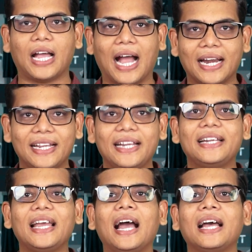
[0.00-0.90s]
And
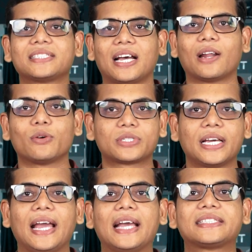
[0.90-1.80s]
India has announced
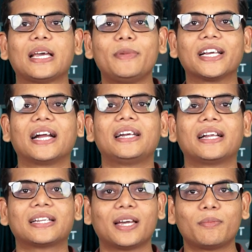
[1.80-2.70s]
a
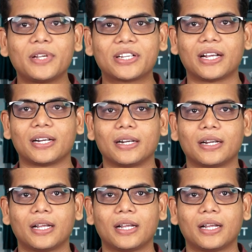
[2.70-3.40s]
semiconductor mission